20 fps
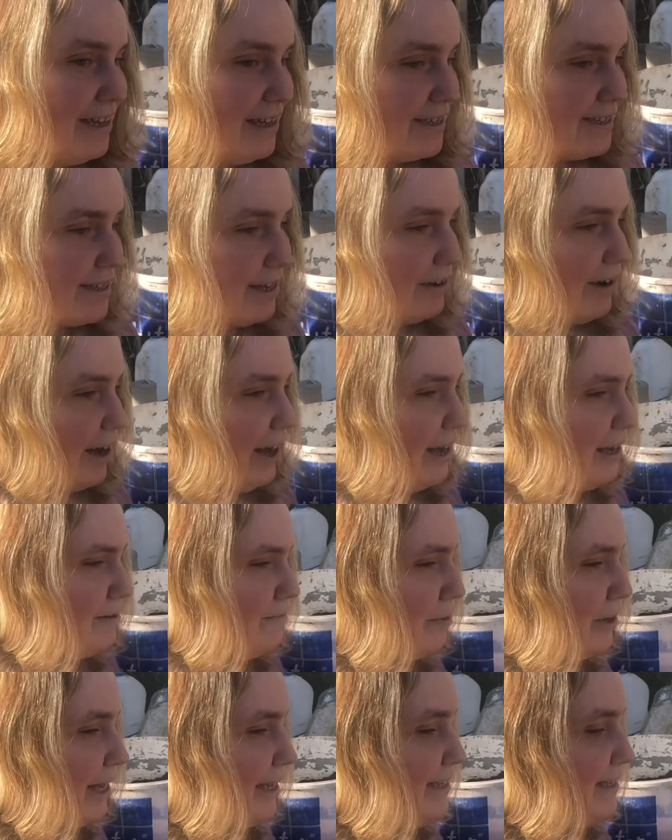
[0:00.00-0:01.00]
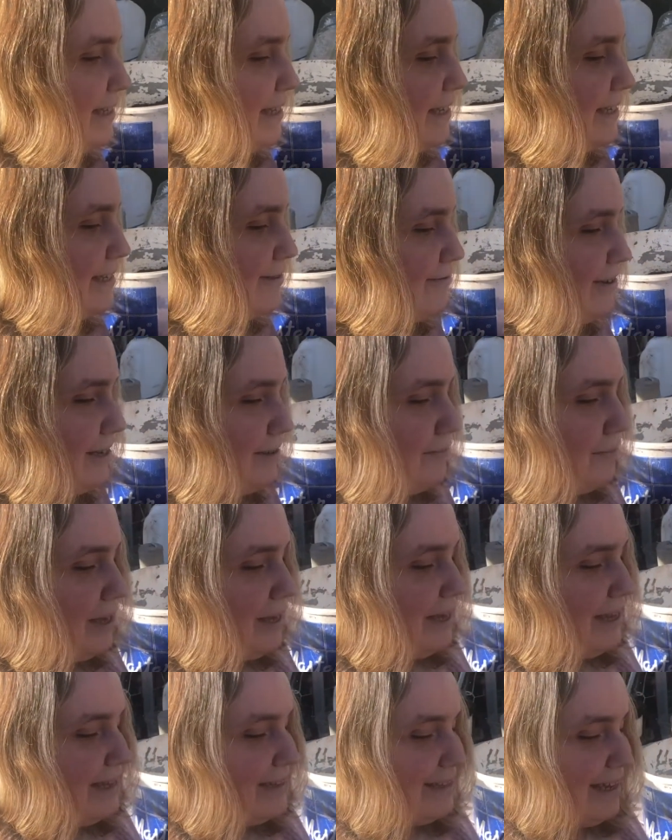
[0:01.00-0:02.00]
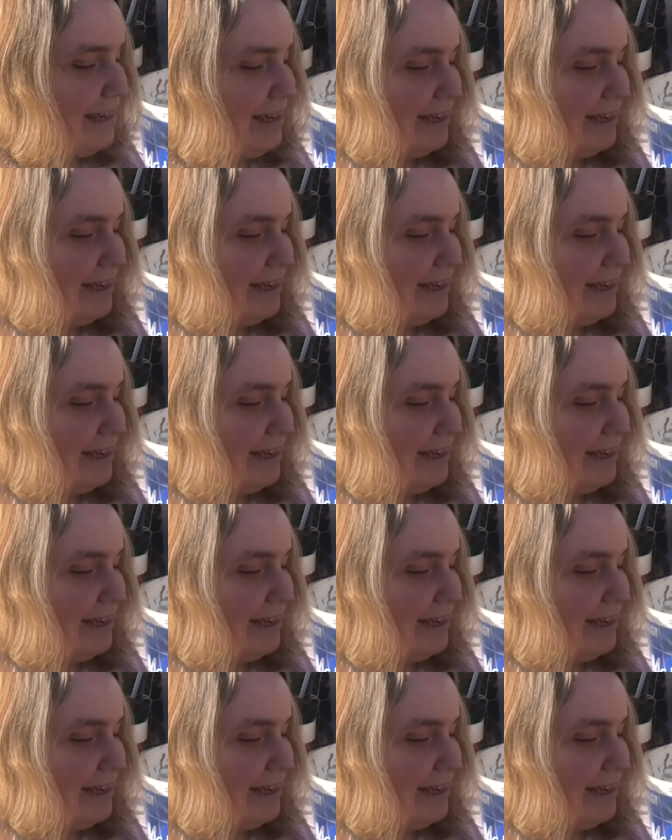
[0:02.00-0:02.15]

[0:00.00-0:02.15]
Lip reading: So I'm planting sweet peas.